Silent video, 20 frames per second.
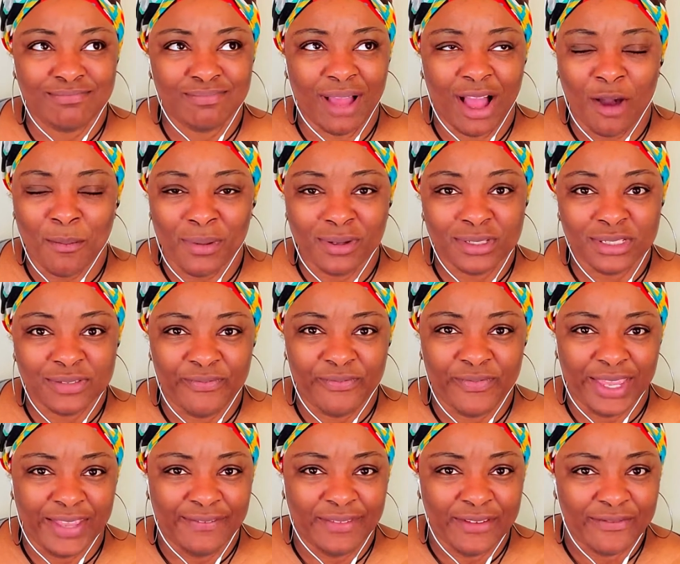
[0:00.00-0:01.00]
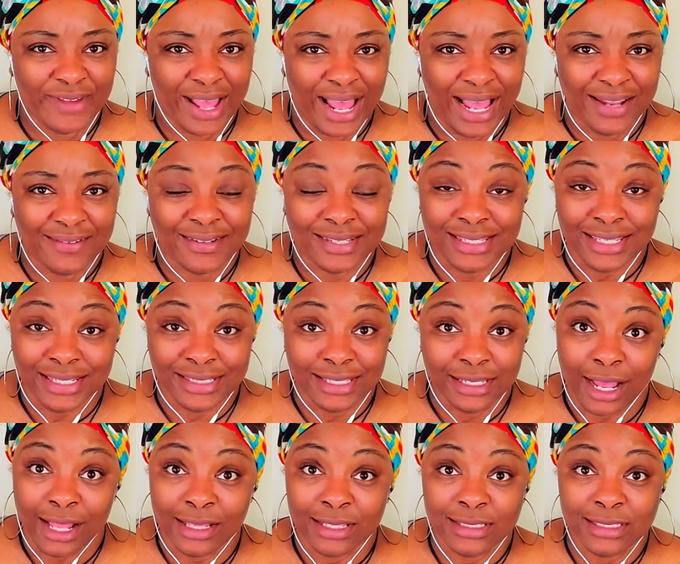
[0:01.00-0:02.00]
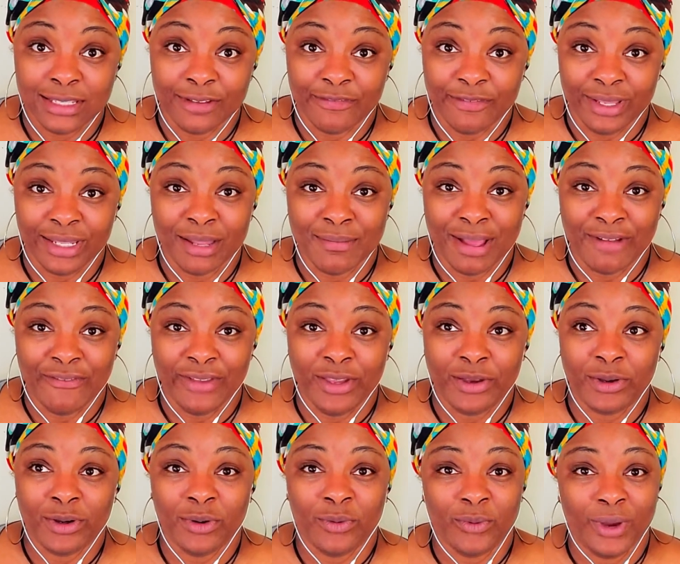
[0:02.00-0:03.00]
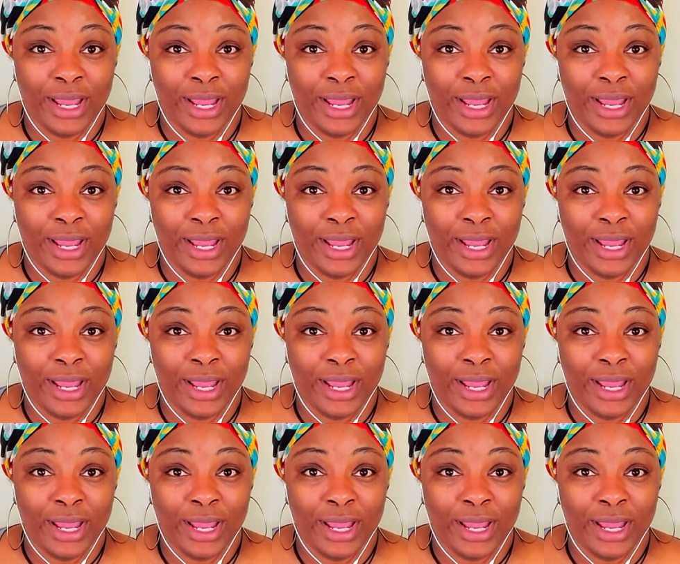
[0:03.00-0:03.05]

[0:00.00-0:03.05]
almost $55 to $60 to fill up my vehicle,